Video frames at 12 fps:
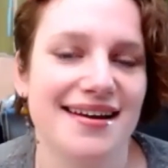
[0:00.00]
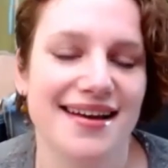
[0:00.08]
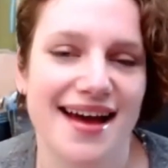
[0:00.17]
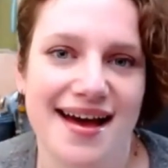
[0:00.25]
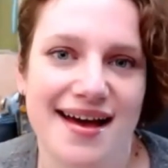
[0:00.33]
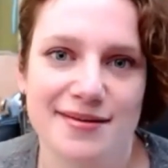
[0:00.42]

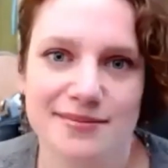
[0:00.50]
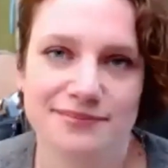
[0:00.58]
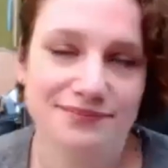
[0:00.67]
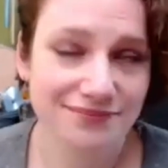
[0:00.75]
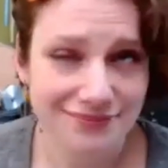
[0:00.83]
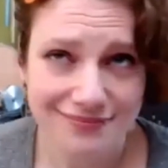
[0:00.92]
I
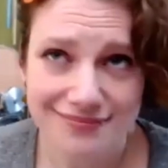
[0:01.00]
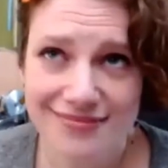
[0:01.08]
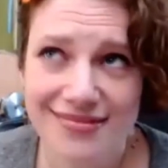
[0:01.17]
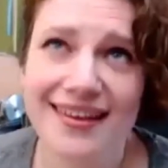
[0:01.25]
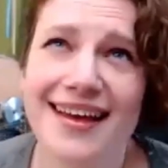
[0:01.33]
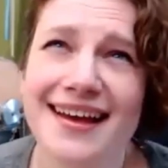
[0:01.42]
am
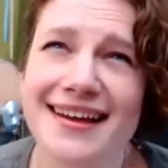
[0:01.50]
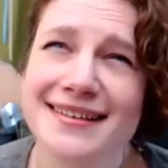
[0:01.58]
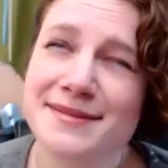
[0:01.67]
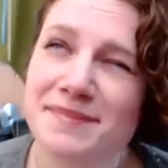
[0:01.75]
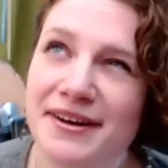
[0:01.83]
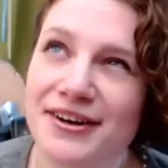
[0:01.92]

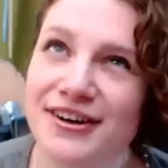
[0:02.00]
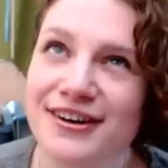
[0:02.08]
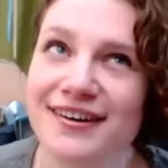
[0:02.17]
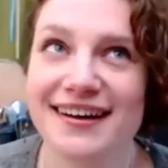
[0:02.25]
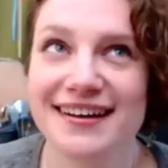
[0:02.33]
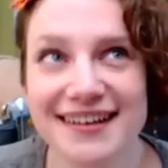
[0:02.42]
a
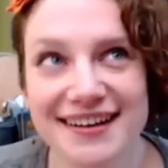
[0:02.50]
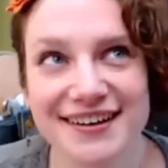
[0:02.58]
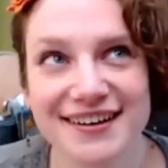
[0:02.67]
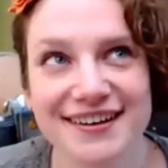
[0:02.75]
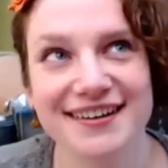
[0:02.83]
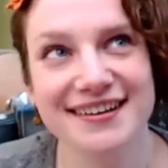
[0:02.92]
spinner, a
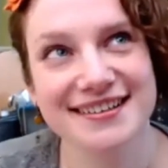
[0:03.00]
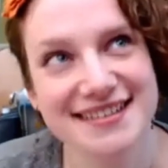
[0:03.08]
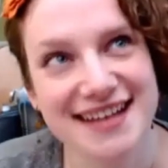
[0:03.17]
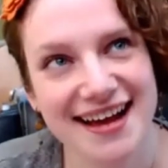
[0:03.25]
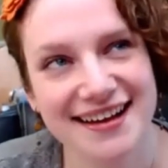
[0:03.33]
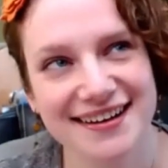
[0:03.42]

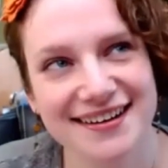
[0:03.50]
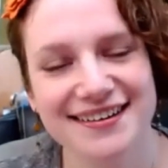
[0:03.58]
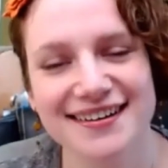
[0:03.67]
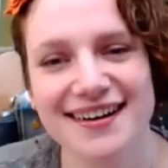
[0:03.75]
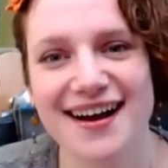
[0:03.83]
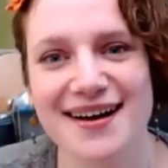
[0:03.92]
knitter, a
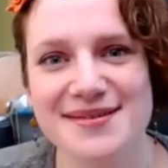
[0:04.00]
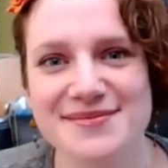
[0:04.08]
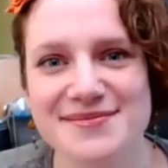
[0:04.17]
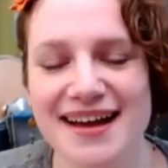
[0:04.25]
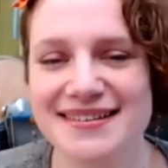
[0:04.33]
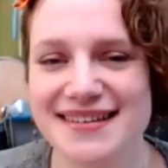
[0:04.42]
dyer.
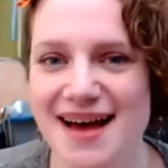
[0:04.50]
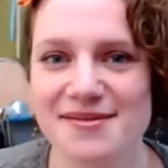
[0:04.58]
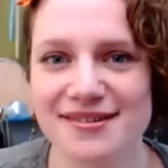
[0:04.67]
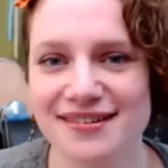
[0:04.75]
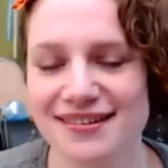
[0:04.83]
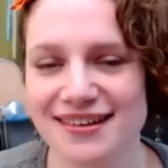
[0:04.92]
I
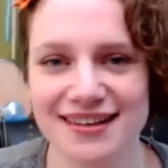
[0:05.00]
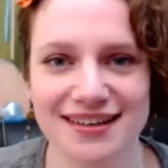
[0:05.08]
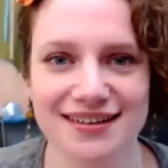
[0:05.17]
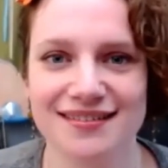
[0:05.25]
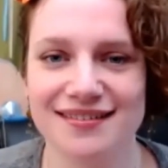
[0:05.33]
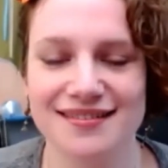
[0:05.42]

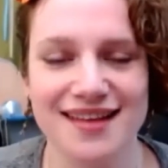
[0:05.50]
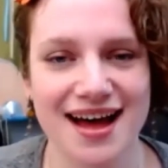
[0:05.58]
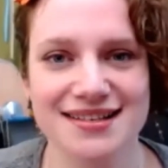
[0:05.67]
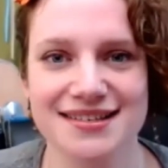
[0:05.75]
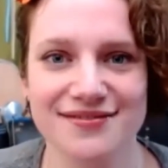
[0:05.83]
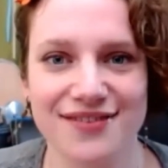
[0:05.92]
dabble
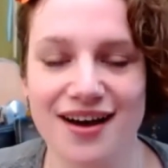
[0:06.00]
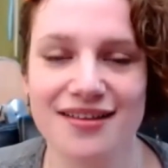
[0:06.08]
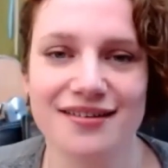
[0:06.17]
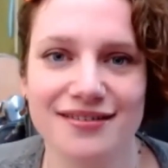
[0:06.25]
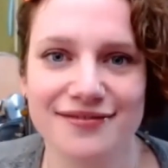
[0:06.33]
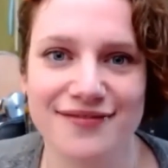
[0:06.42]
in lots of
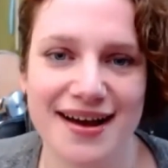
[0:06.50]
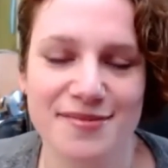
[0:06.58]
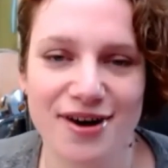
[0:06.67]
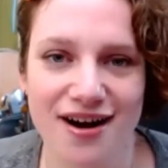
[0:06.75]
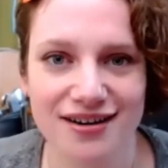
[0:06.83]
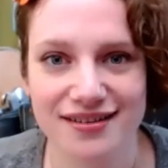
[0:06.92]
other
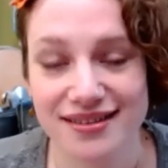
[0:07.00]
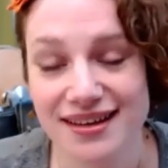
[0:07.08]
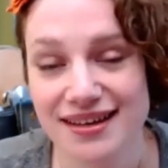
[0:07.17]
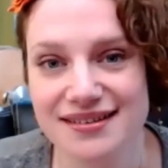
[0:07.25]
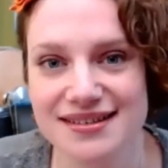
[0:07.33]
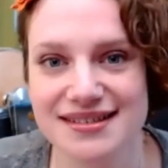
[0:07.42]
fiber
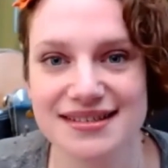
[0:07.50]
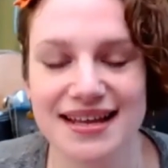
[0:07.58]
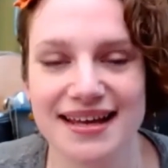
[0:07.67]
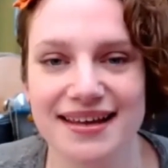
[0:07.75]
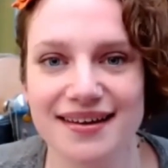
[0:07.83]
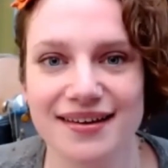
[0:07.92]
art
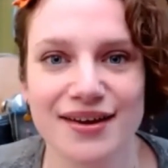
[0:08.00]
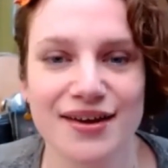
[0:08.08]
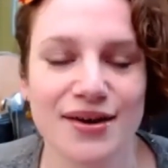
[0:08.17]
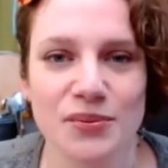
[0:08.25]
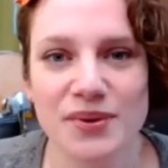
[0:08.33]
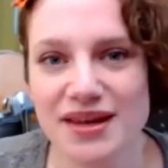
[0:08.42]
things like
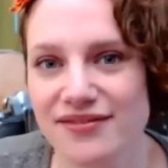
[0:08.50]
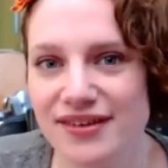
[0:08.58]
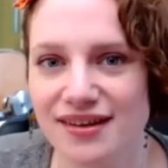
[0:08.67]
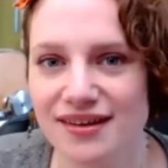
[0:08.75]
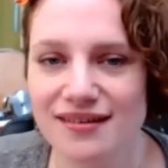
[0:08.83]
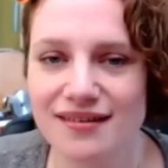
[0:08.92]

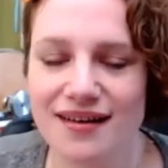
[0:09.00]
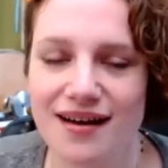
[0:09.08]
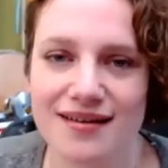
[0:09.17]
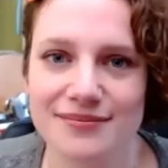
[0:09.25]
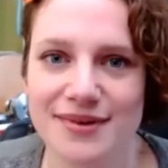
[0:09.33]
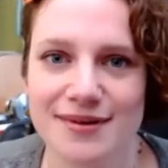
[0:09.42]

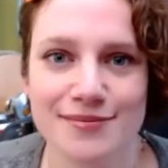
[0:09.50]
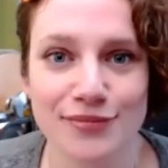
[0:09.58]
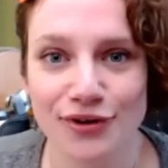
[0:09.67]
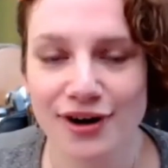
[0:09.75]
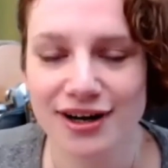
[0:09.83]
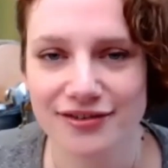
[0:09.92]
weaving,
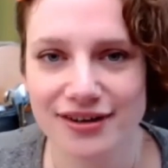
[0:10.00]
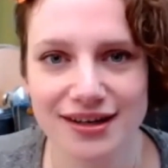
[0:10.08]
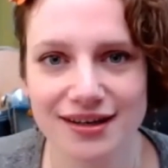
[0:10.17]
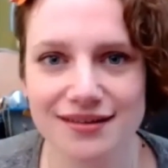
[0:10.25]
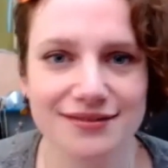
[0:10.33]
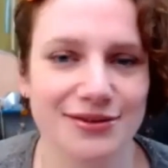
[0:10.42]

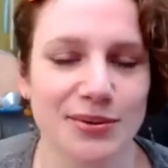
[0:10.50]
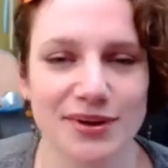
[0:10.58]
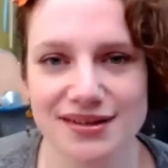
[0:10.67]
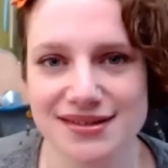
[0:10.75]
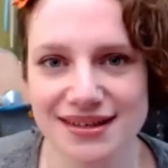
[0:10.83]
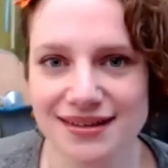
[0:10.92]
embroidery,
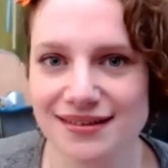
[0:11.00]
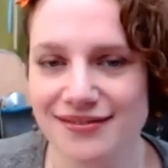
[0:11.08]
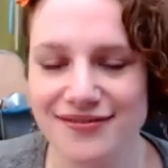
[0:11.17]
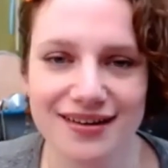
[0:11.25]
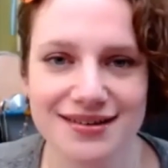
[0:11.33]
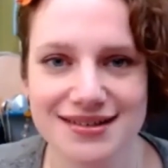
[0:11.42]

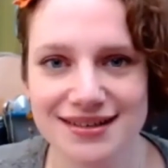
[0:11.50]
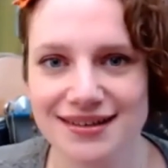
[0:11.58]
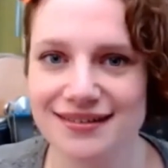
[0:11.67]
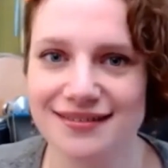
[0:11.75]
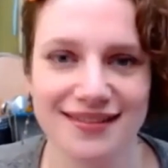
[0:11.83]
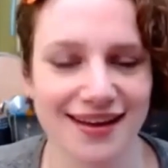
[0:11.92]
quilting,
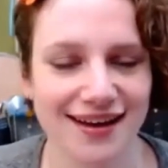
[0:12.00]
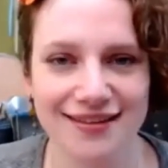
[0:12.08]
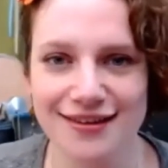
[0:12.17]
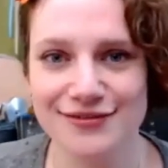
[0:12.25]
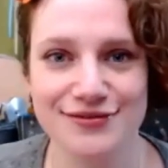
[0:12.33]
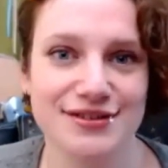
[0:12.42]
felting, like
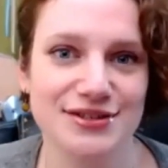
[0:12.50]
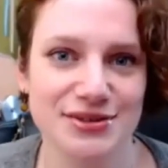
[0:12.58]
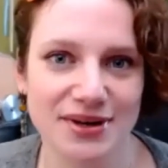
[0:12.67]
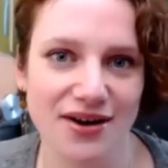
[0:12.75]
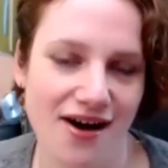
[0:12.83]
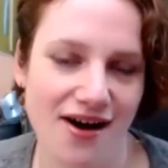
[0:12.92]
I love to
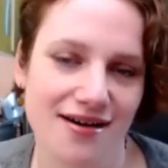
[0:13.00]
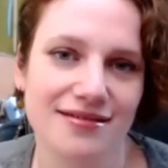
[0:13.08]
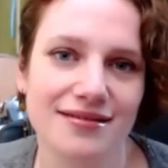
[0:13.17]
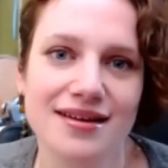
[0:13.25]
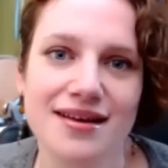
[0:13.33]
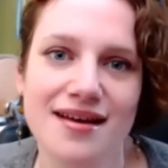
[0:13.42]
do it
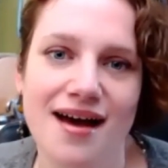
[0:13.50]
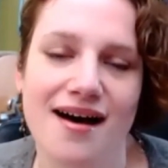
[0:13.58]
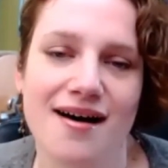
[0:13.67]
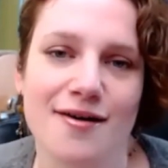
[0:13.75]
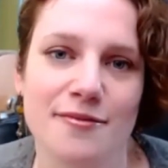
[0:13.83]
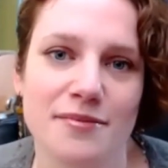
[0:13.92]
all.
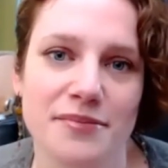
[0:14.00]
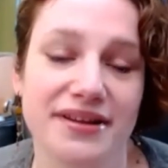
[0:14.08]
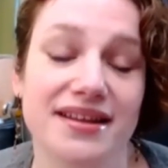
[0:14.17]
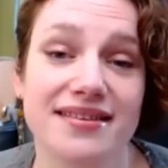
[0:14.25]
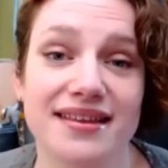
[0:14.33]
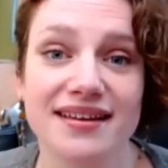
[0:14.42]

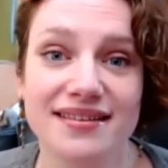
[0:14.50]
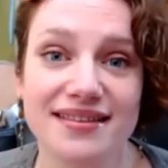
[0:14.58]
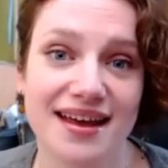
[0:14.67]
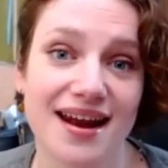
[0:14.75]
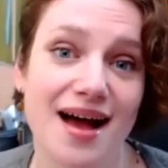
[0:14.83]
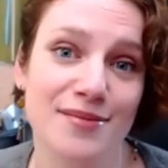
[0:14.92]
But the thing
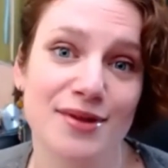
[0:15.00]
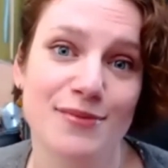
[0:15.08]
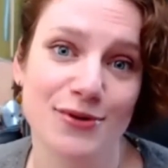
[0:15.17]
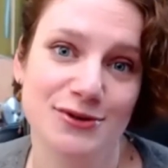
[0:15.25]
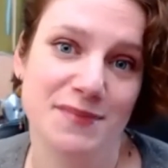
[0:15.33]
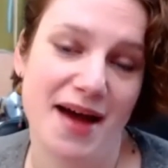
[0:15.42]
that I'm the
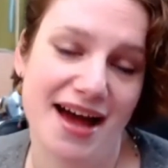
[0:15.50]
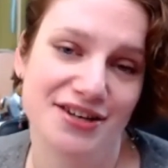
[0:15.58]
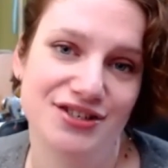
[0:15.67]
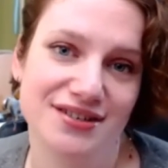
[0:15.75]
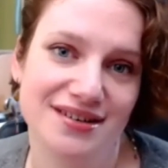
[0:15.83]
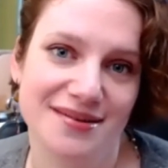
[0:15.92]
most
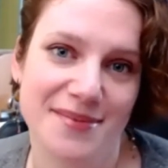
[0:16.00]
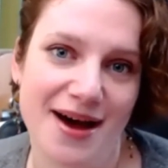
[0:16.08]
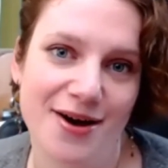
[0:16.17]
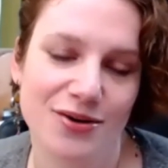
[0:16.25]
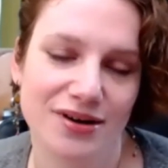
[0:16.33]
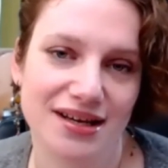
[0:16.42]
passionate
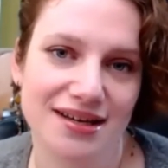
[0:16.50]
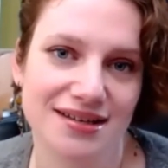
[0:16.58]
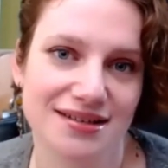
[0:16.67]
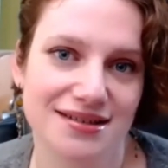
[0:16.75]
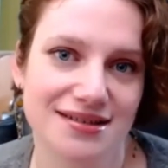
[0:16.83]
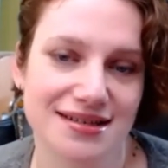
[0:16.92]
about
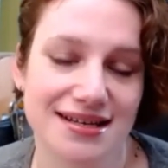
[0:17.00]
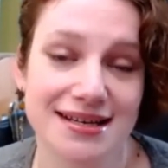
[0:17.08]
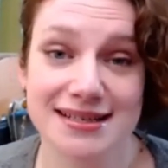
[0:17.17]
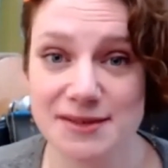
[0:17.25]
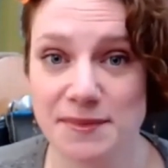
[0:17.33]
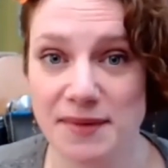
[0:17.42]
is
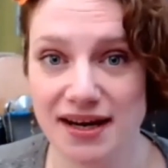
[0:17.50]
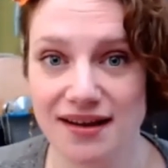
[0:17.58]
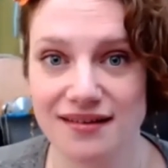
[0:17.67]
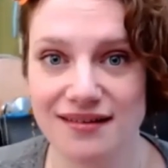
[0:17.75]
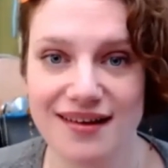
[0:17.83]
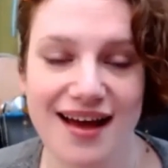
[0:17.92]

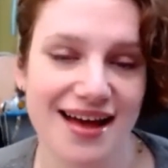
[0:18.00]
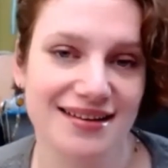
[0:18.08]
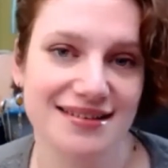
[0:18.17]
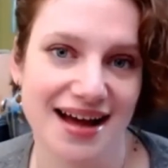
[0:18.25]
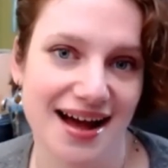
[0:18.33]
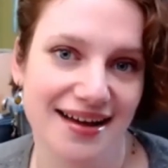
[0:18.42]
spinning
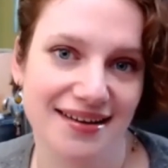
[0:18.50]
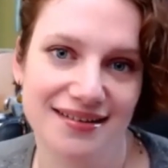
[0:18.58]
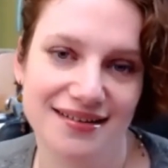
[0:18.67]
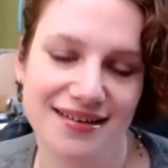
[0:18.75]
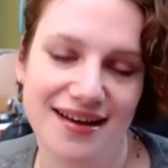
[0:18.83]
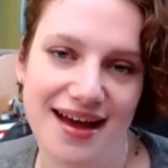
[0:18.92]
and
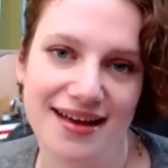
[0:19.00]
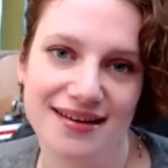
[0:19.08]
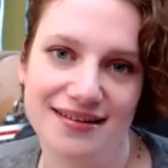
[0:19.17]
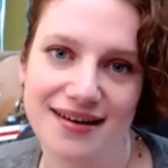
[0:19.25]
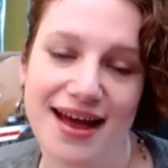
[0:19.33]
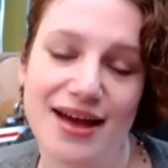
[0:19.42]
dyeing
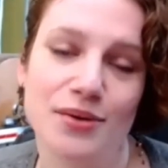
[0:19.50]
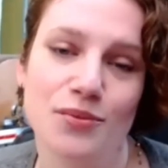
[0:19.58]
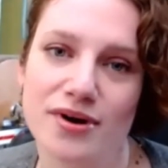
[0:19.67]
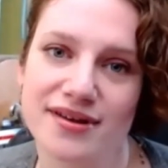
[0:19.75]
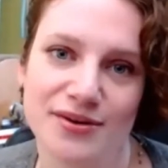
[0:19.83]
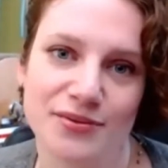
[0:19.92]
and
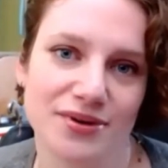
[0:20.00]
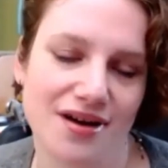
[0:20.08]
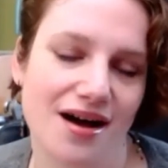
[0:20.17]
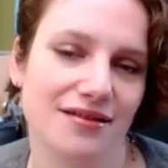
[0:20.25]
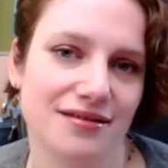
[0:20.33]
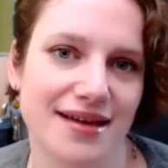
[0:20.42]
working with
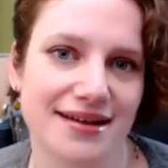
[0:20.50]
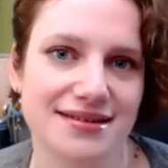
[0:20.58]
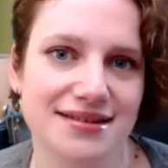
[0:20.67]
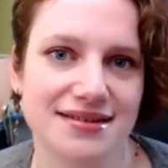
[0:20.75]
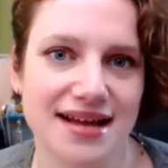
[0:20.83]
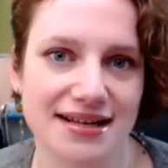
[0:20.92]
color.
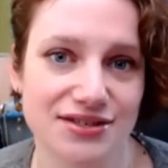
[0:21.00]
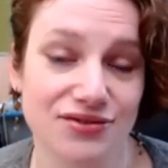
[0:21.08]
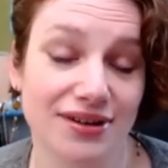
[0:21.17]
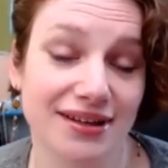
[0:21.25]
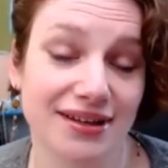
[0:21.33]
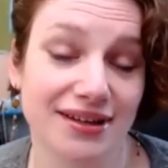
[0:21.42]
That's
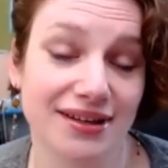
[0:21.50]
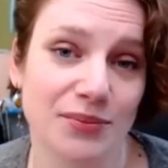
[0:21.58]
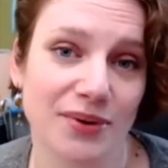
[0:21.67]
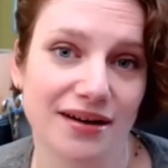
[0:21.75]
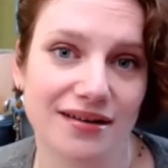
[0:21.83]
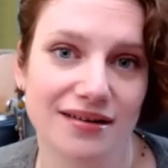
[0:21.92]
really
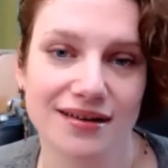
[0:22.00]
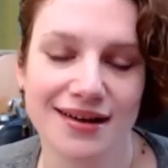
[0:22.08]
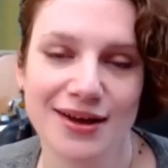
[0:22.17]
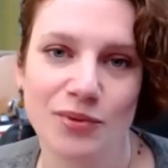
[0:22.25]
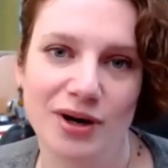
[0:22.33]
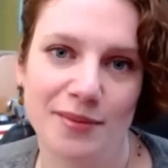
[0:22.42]
where
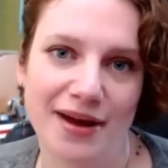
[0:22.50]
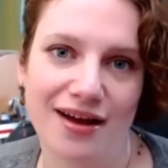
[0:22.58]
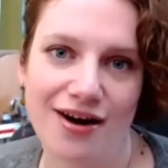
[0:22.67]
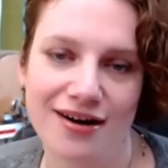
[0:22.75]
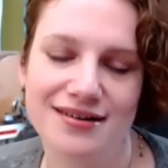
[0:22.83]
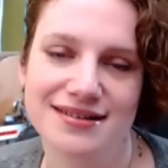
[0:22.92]
my
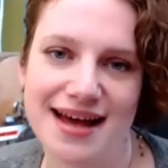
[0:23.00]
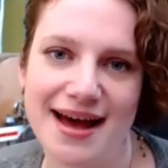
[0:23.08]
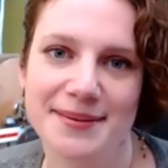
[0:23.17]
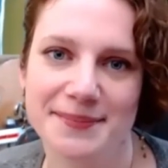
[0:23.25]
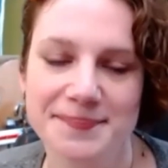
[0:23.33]
heart is at.